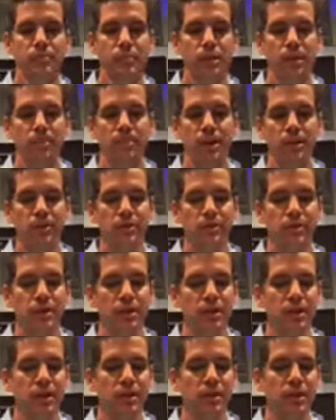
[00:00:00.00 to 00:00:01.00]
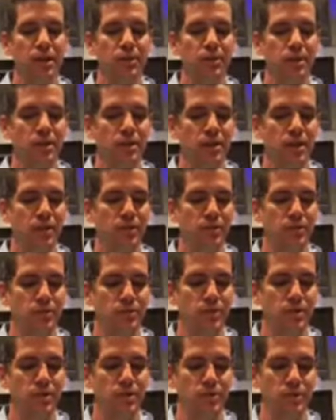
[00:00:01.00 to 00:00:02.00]
better than anything we could ever
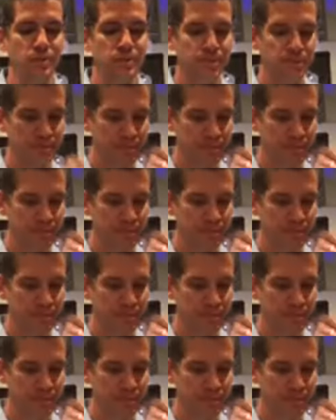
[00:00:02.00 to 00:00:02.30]
treasure.